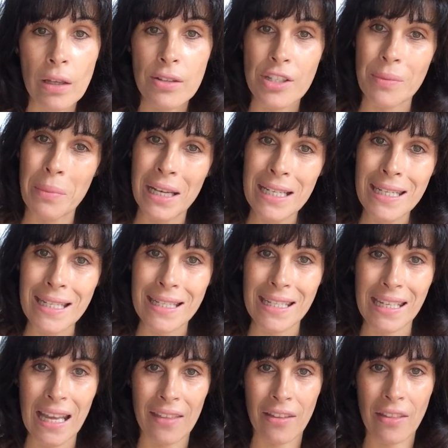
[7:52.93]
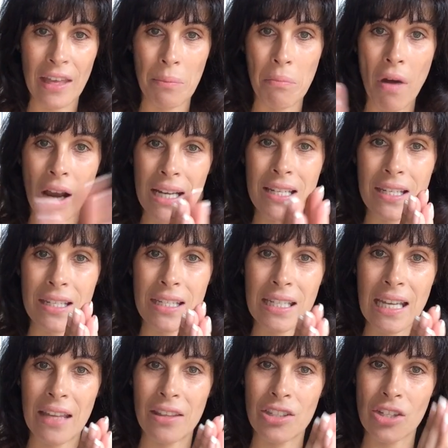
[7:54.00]
cemented together, they're mitered
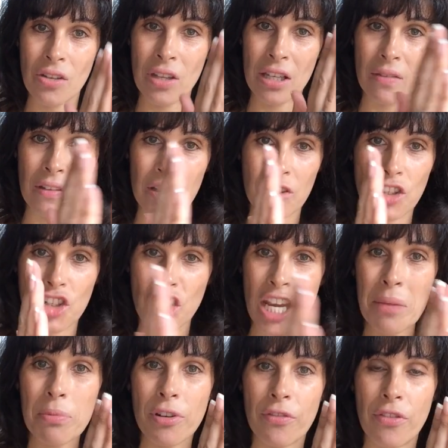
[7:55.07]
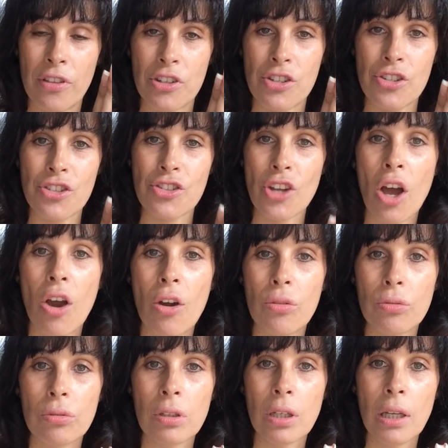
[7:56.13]
together, so the shape of the
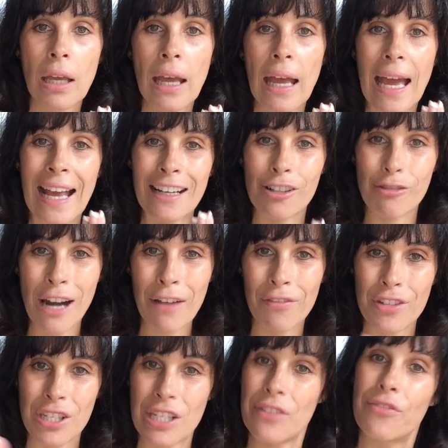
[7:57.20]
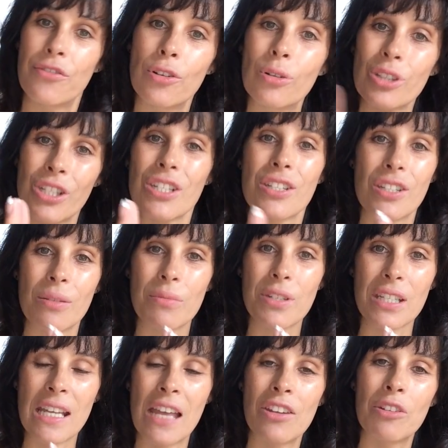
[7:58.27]
stone and gravity forces them
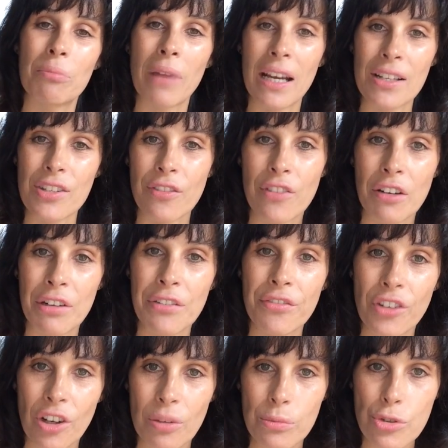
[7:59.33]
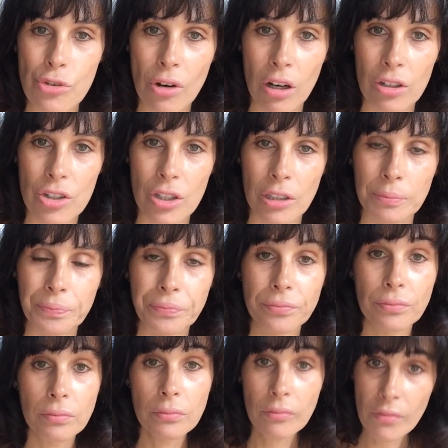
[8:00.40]
together and makes a very firm structure.
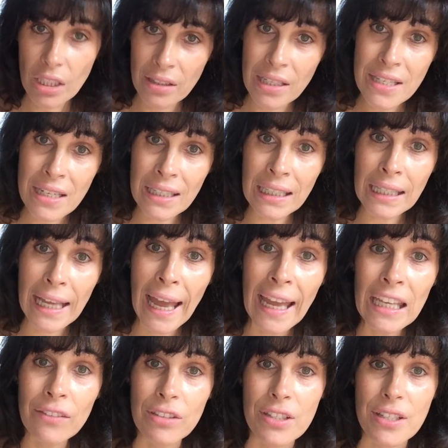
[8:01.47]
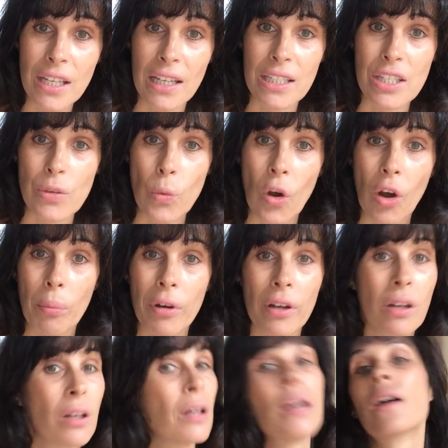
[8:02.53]
There's a little cave in Sacsayhuama,
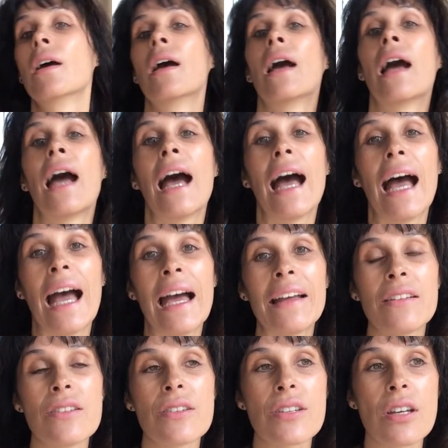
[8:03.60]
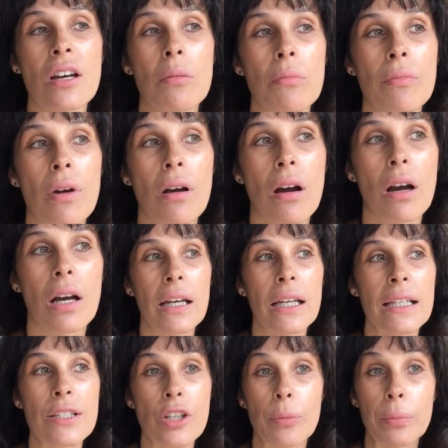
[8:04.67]
and
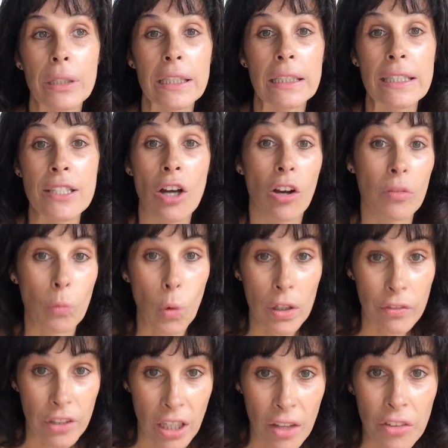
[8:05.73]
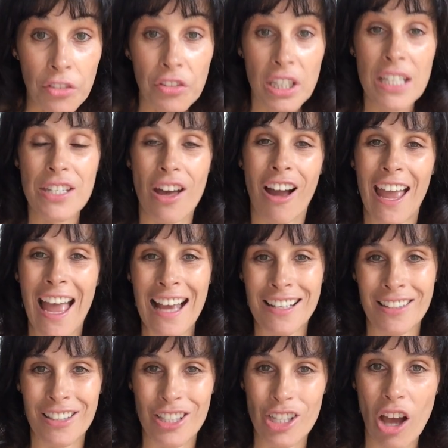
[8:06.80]
it's completely dark. One of the other fears that I had
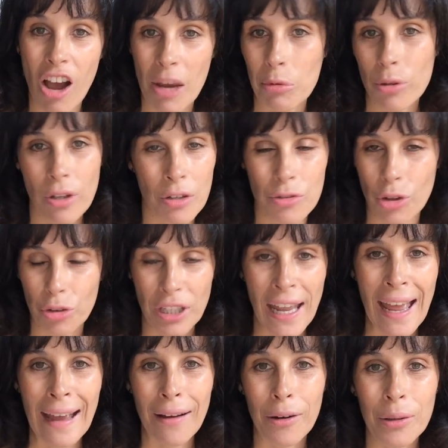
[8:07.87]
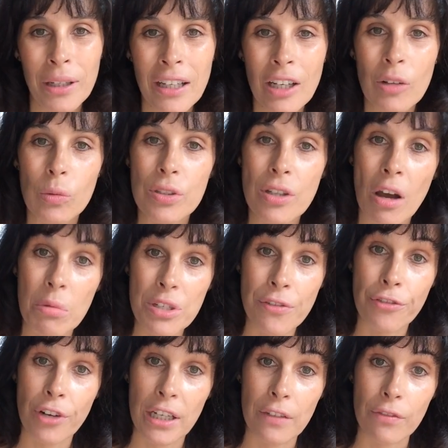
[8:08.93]
at the time, although not now, was I was
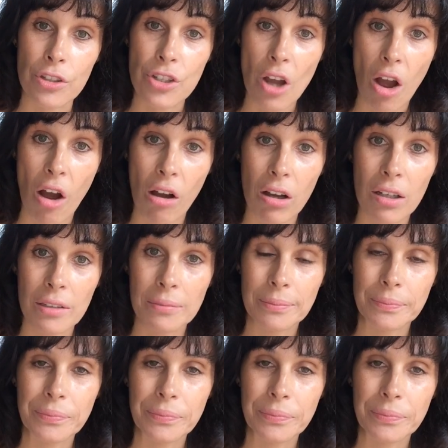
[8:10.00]
afraid of the dark.